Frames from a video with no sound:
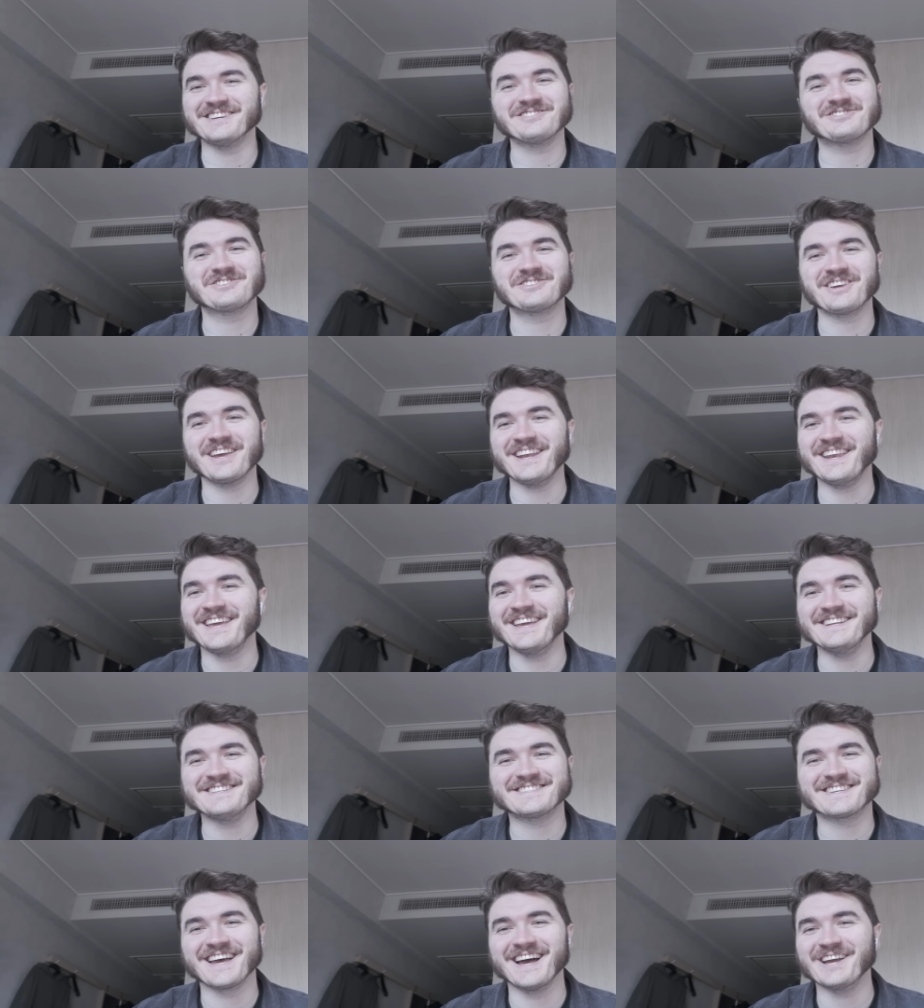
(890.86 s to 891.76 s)
it. Shit,
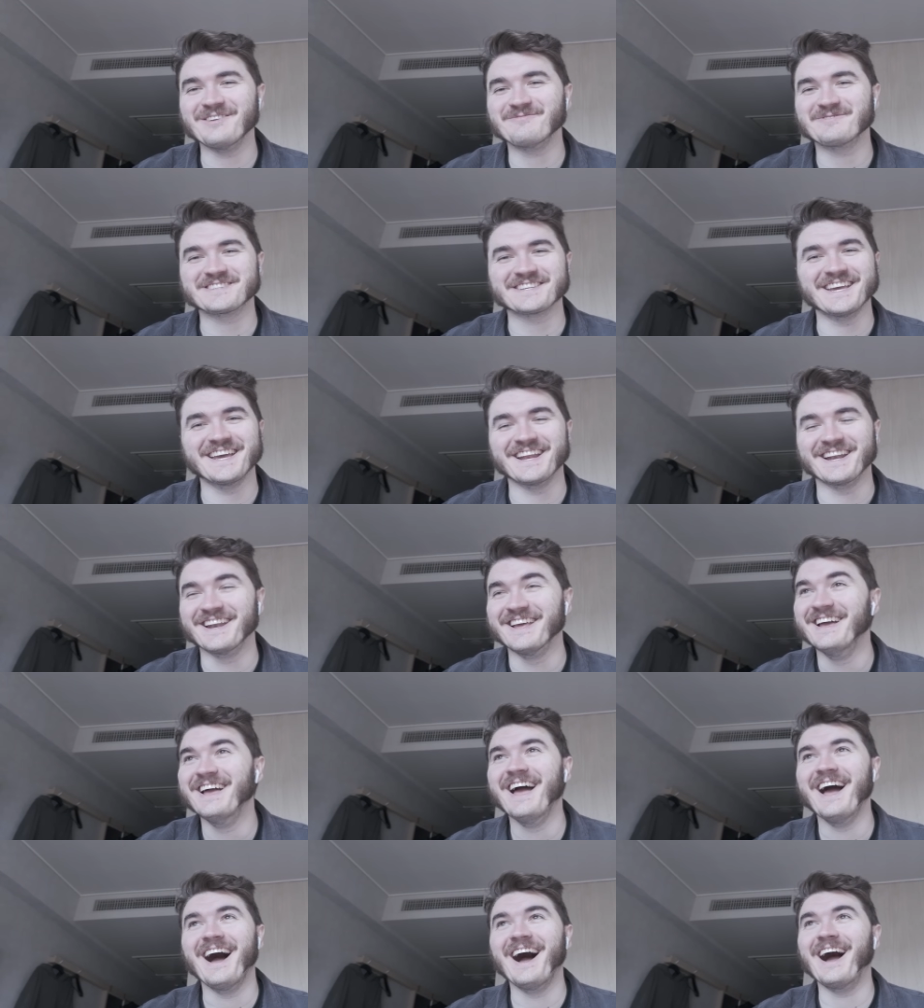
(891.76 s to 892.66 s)
he types
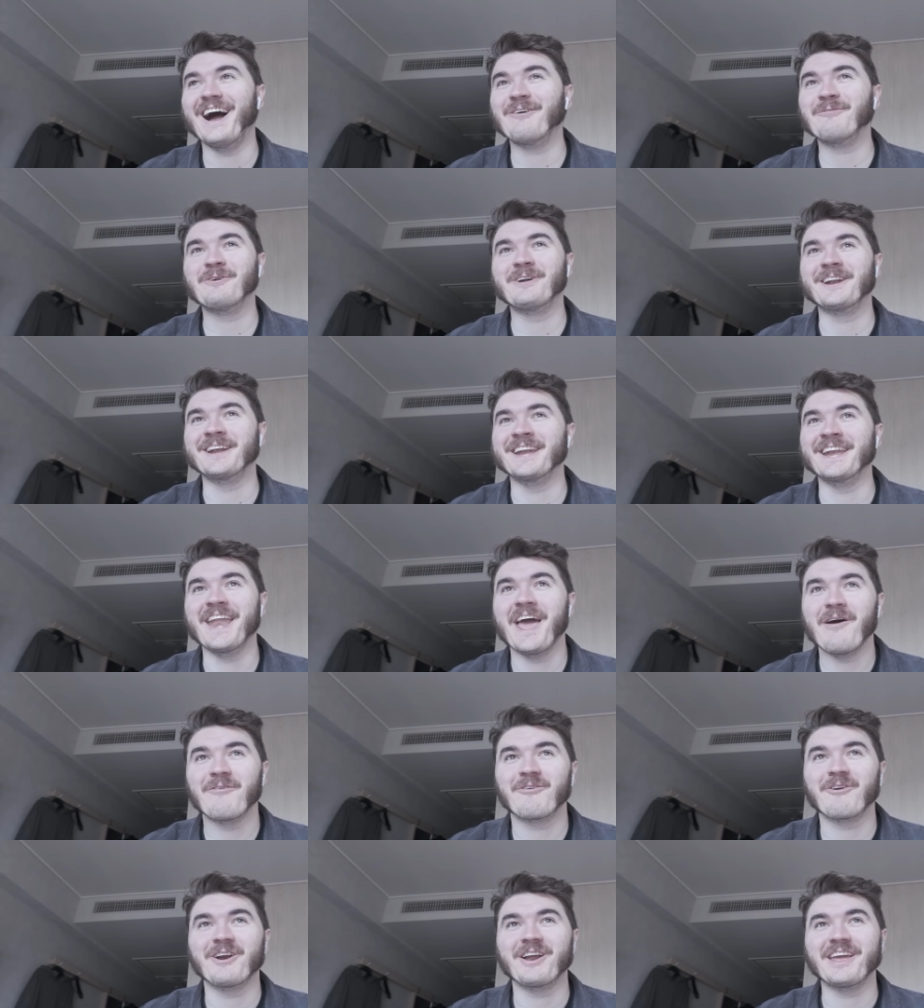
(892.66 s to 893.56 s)
in. I would
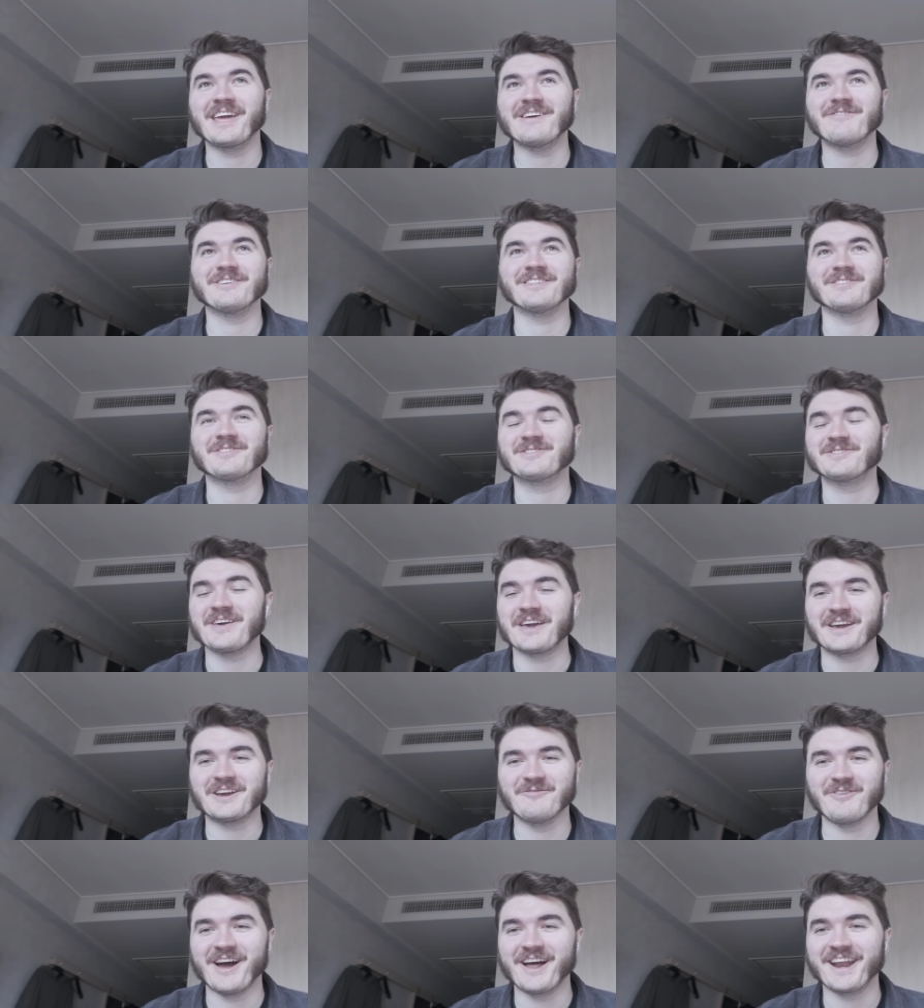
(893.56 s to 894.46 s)
never even
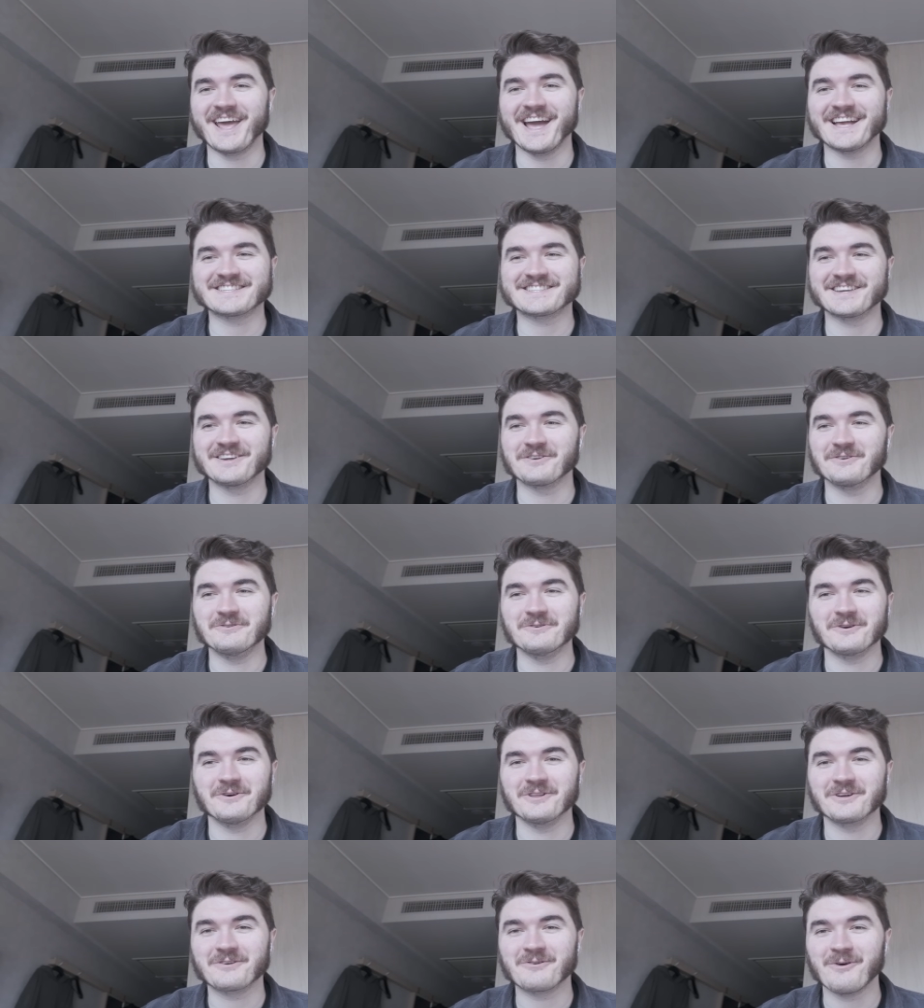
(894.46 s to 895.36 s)
think about asking
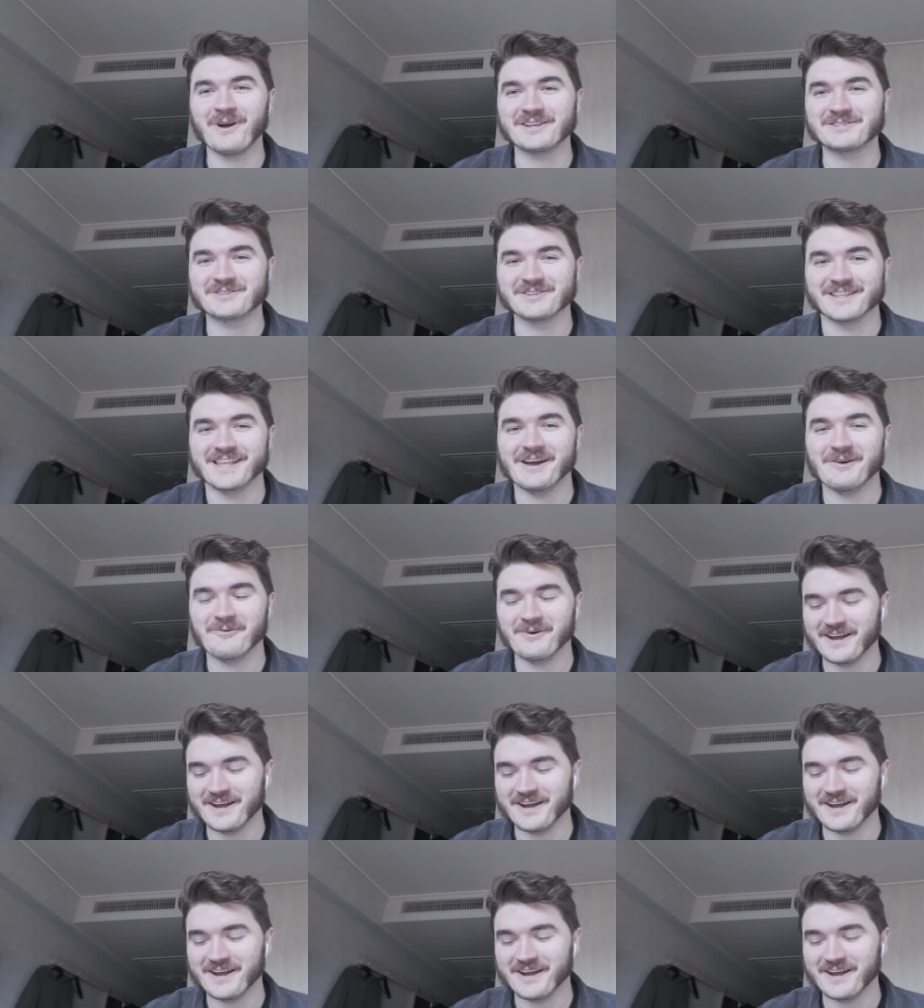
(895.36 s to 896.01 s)
Google a question that